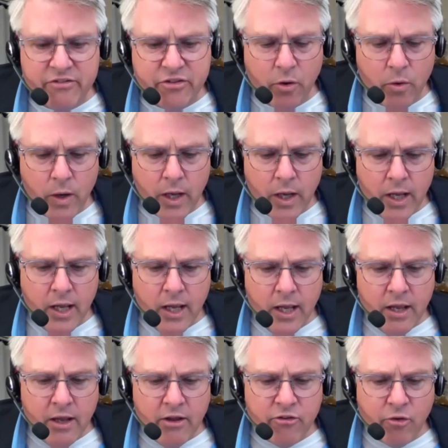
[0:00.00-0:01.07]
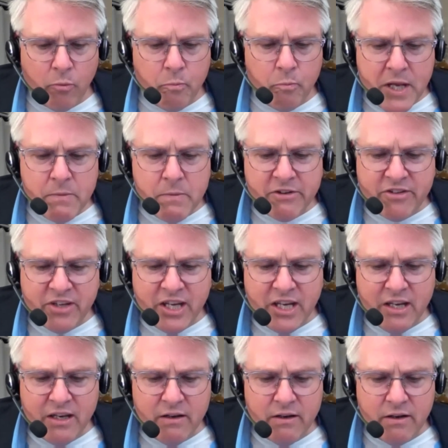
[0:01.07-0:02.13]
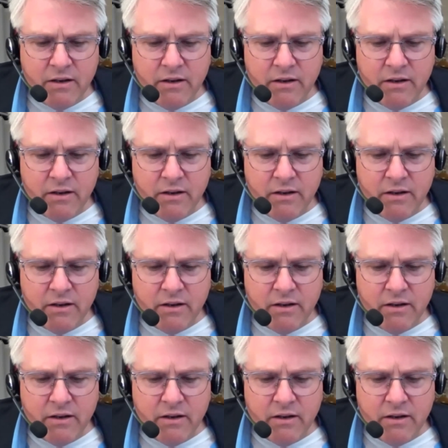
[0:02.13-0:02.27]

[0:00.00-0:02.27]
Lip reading: So PwC,